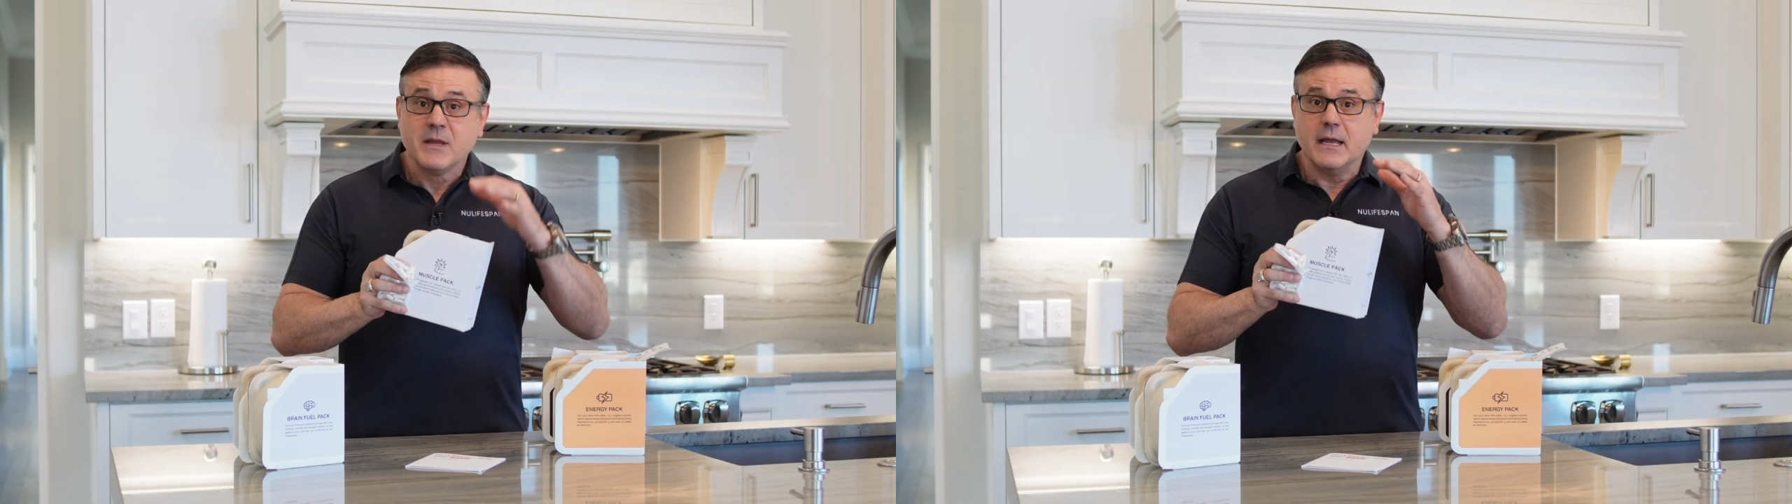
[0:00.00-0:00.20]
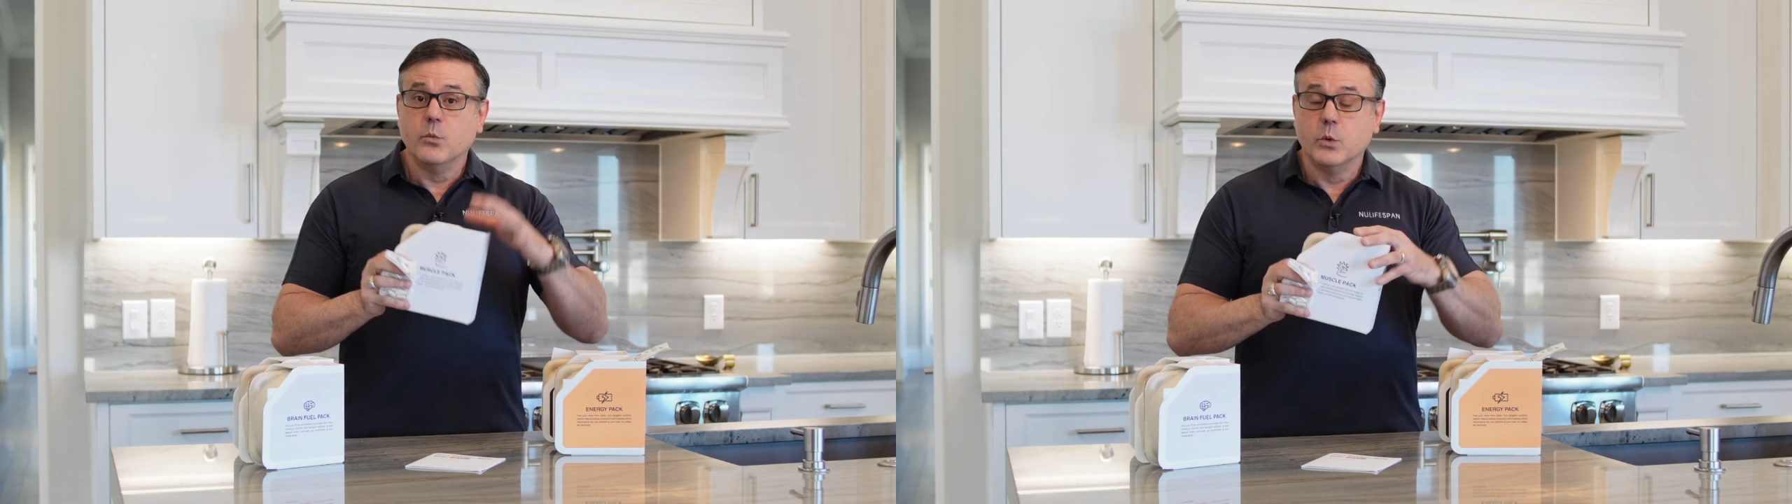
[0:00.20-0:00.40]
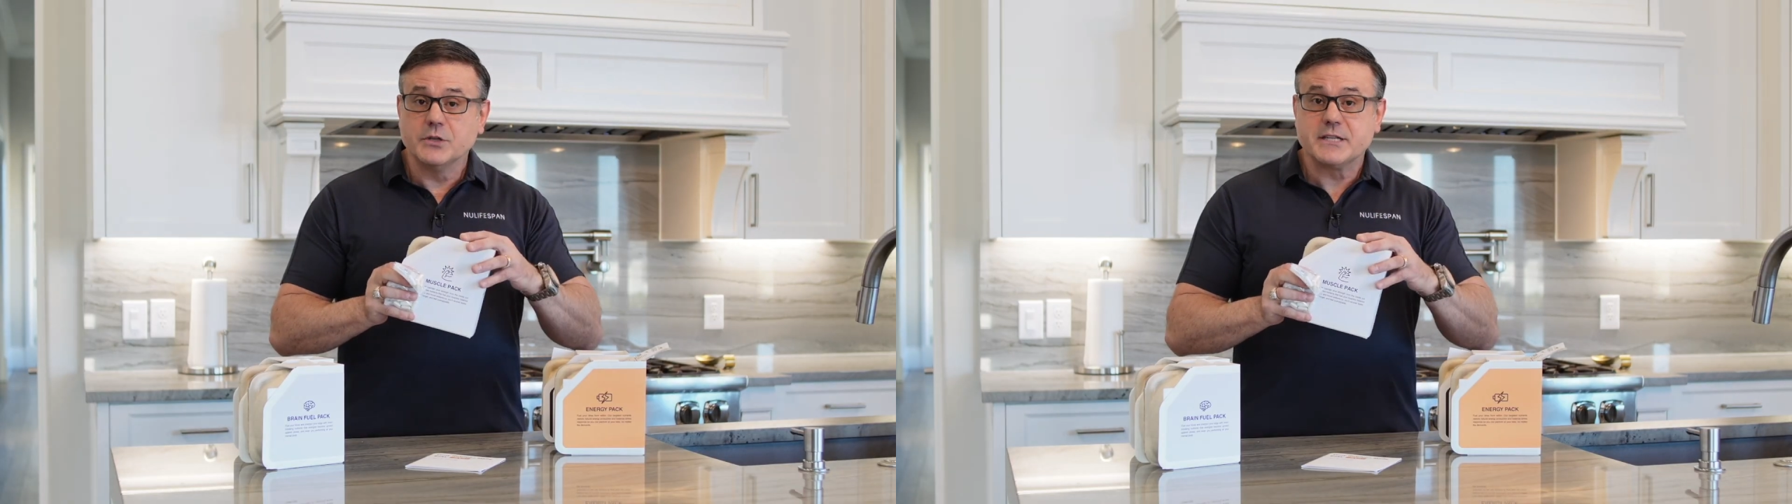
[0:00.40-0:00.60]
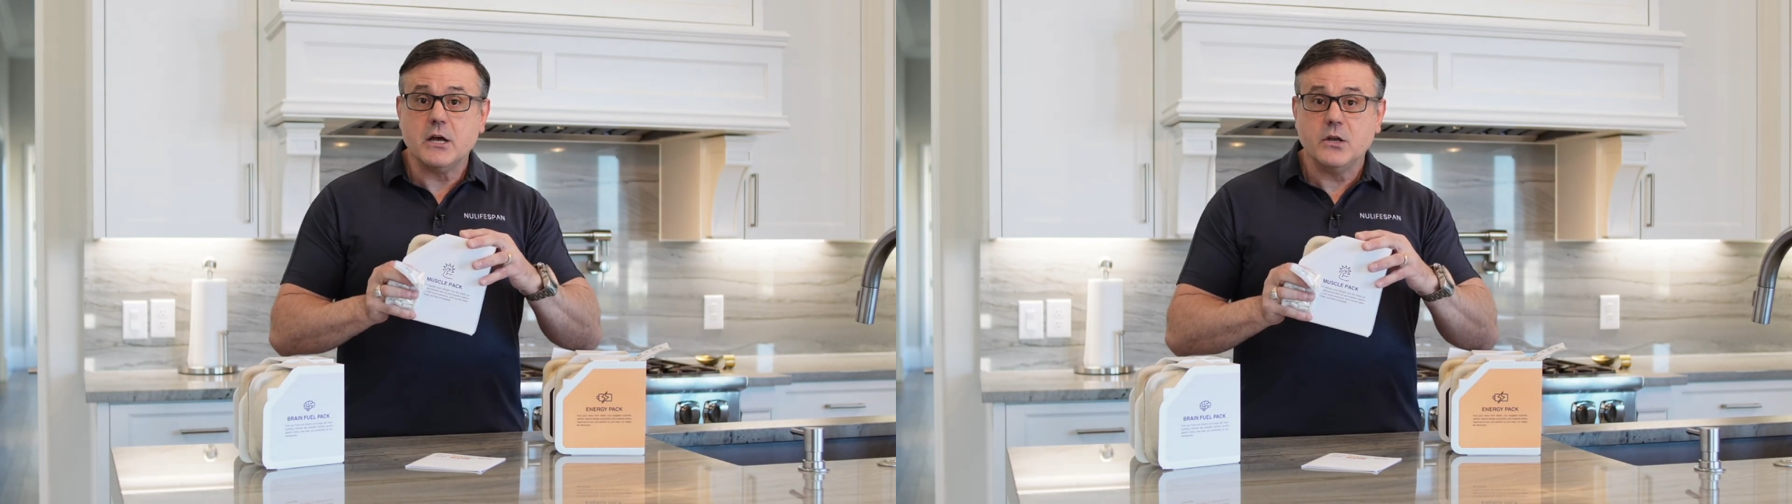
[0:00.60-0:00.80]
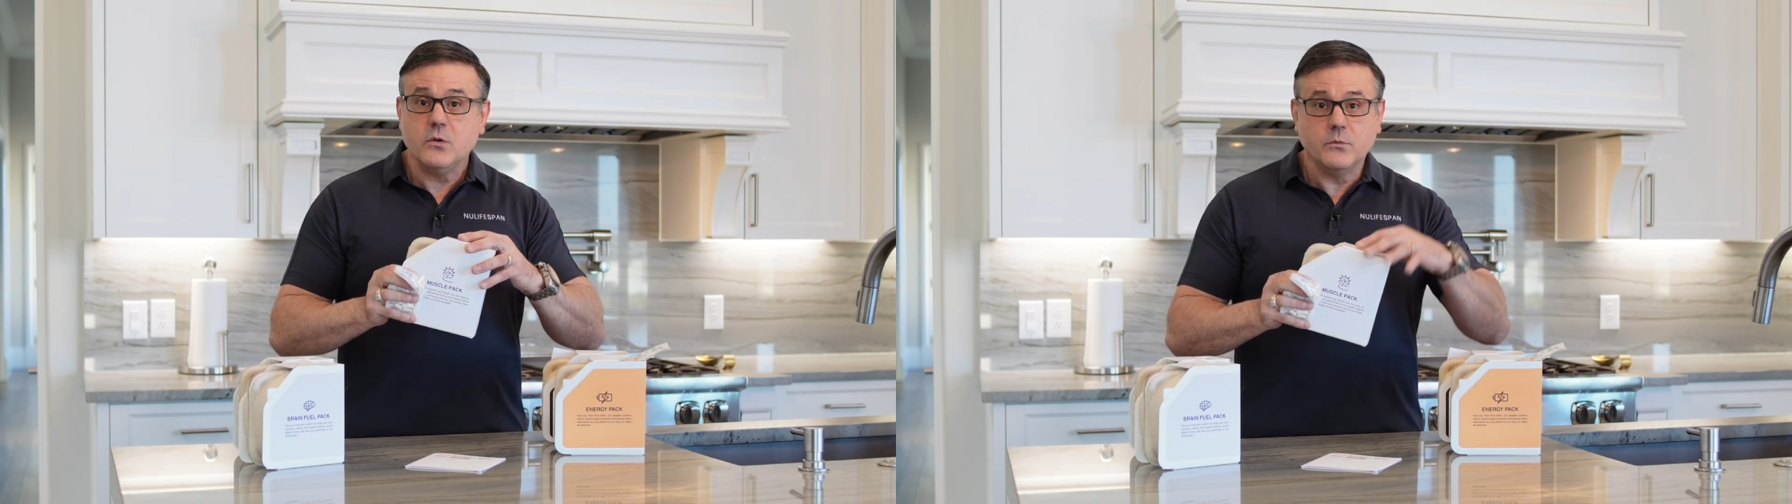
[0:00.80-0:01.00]
it will
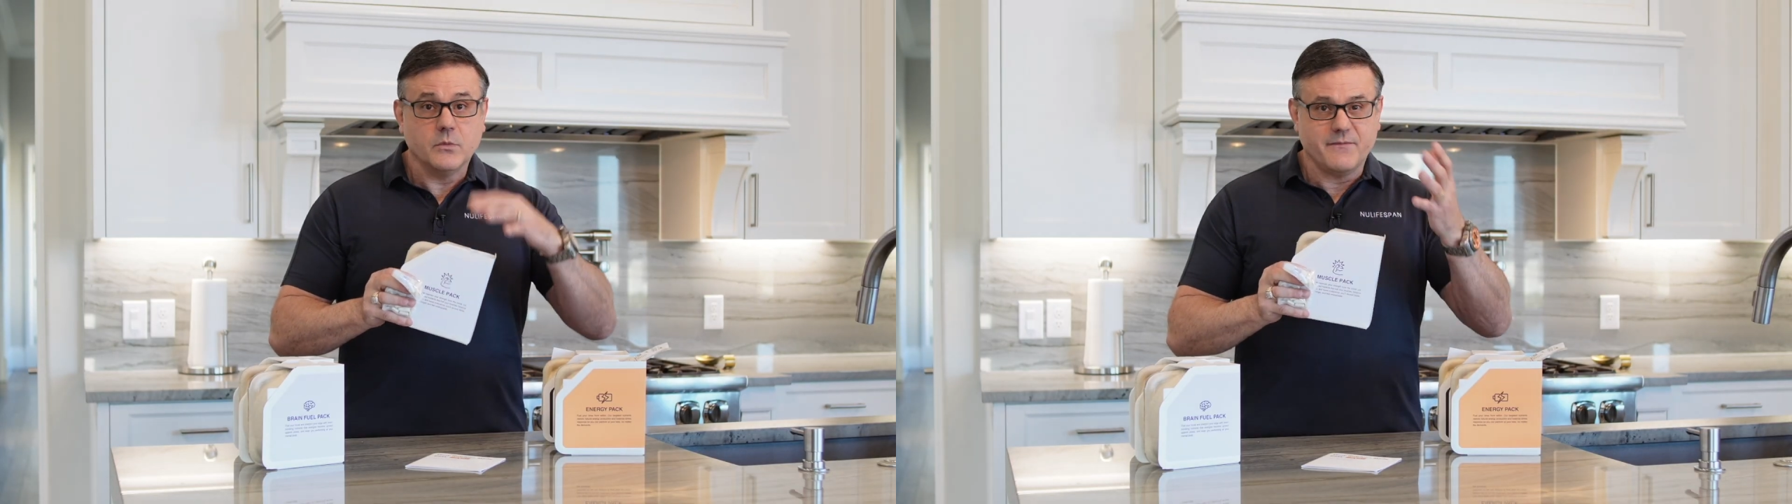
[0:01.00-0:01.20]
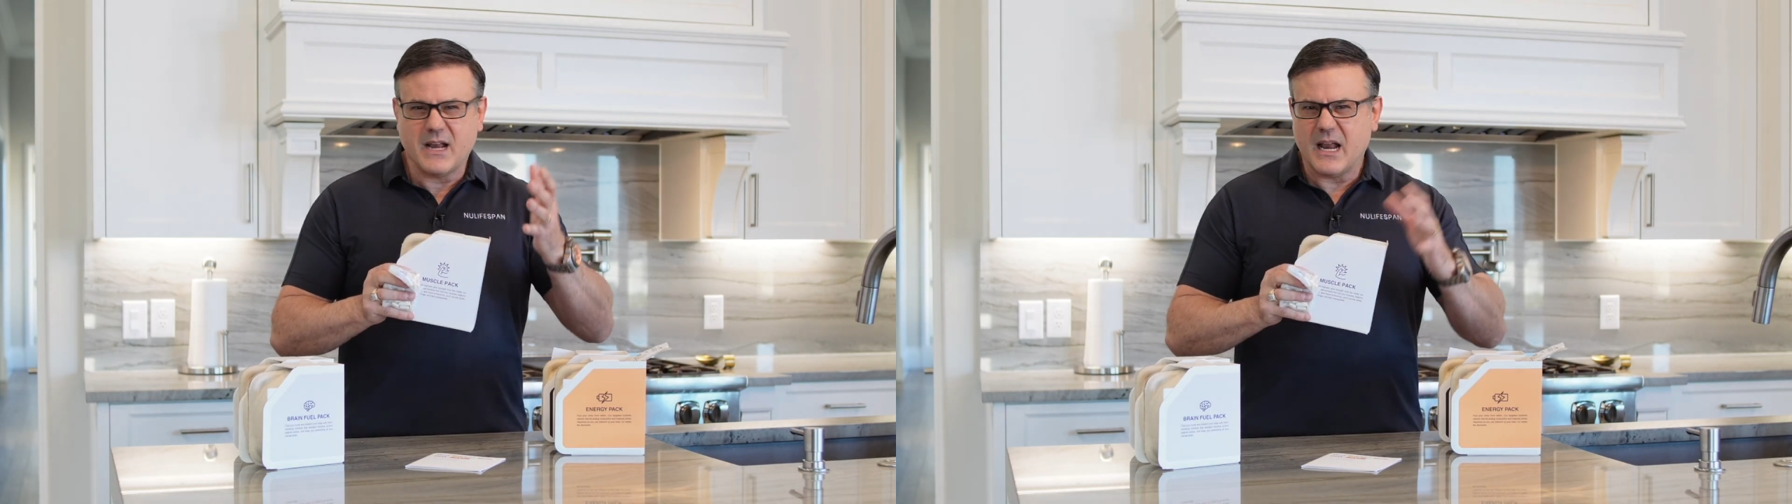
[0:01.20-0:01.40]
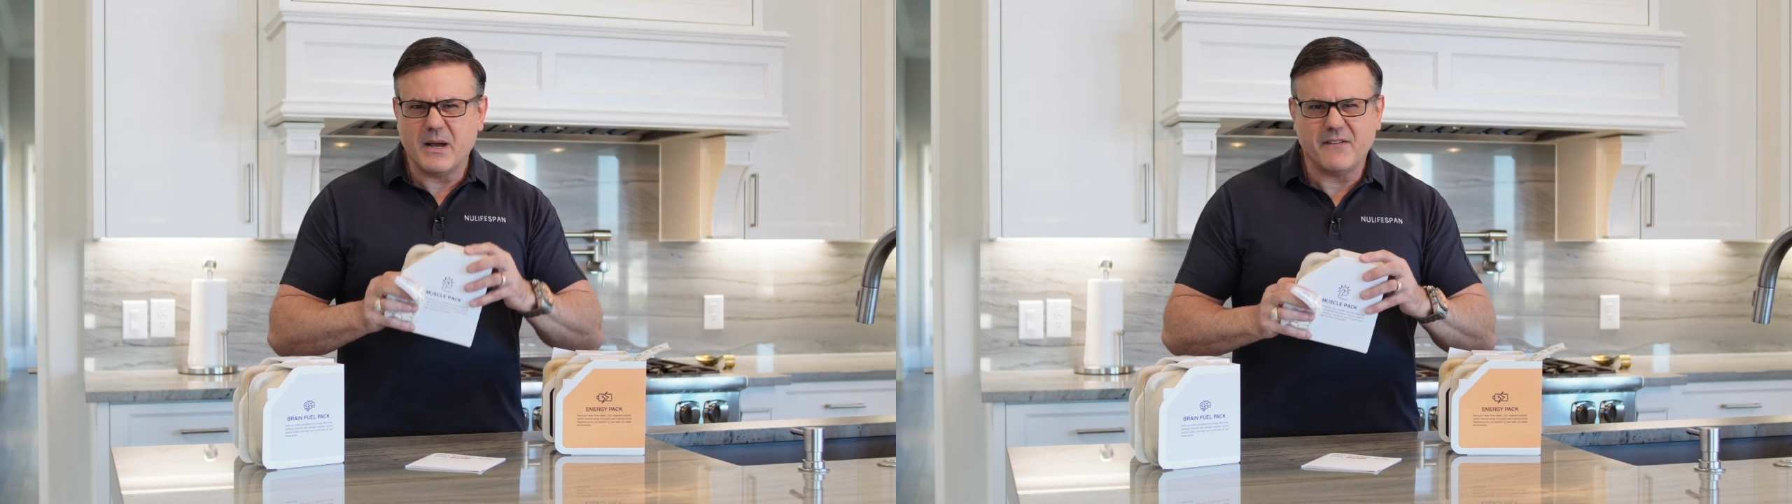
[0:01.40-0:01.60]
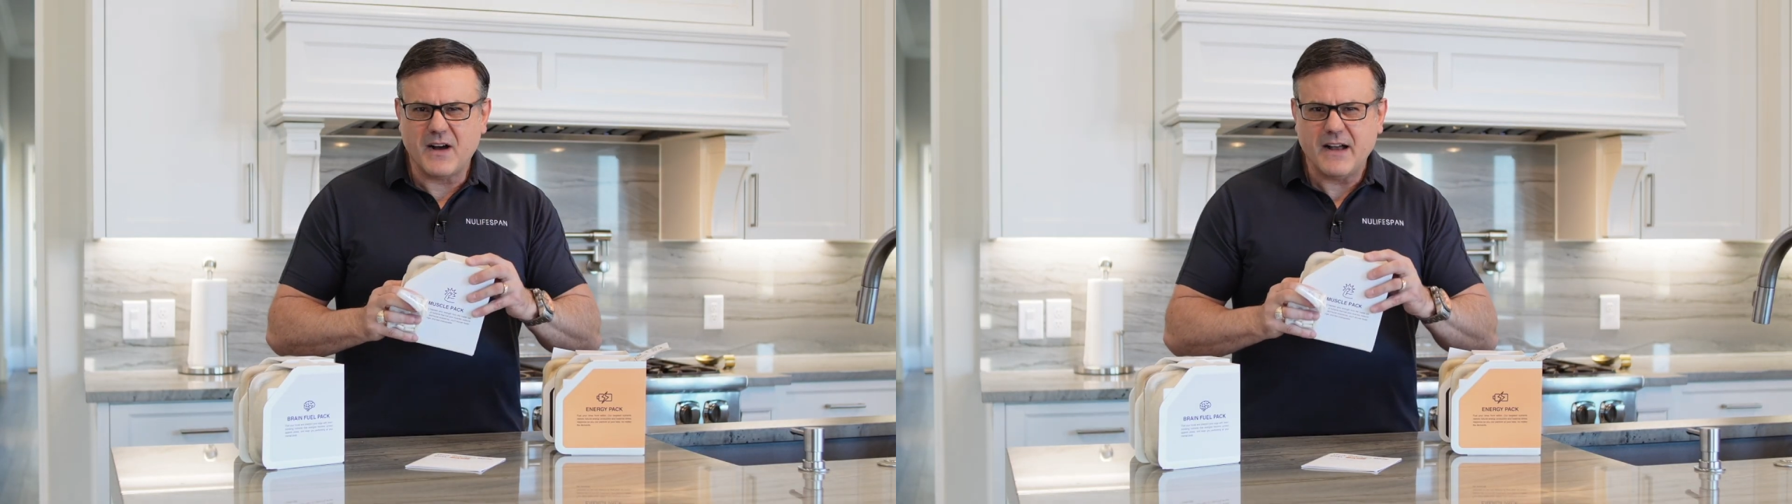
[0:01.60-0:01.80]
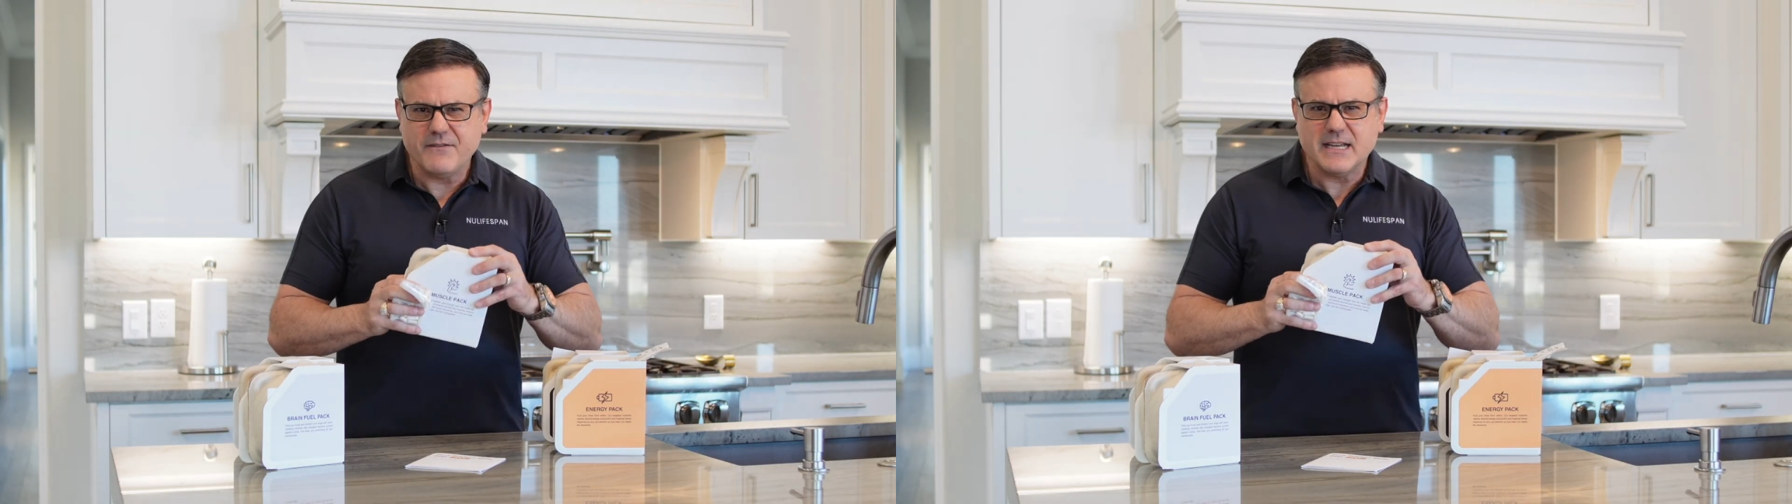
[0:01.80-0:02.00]
tell you, when you've got about
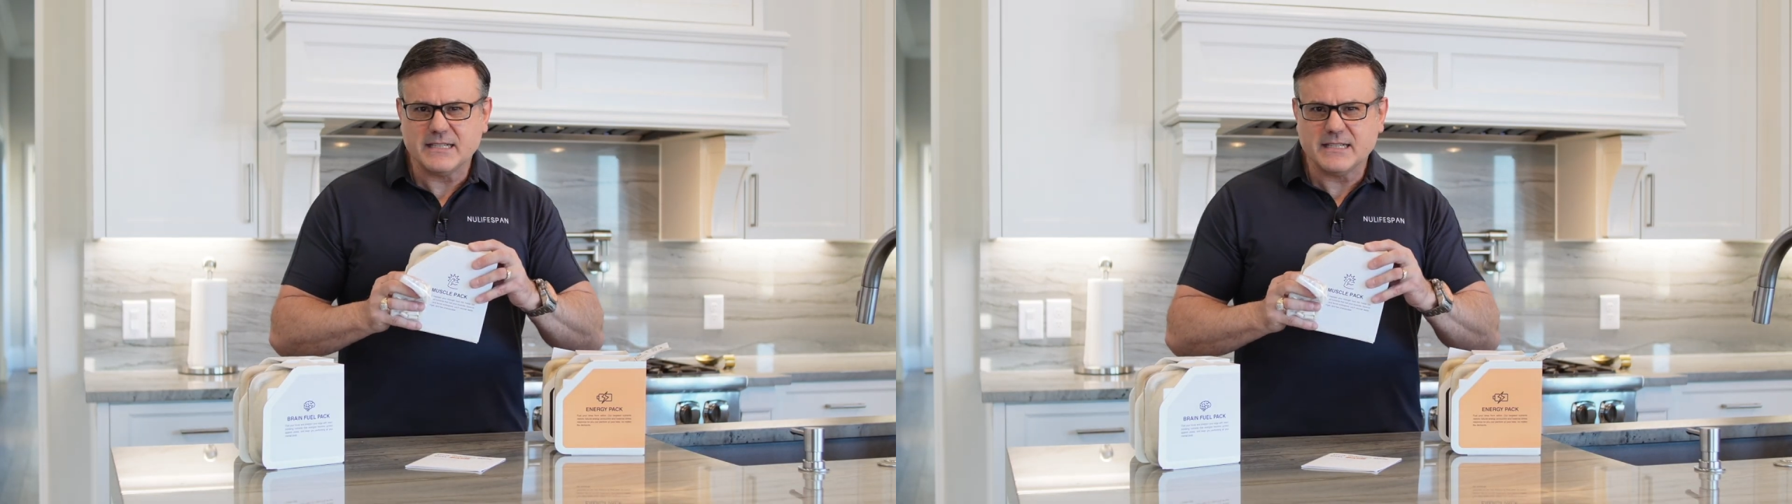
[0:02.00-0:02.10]
5 days,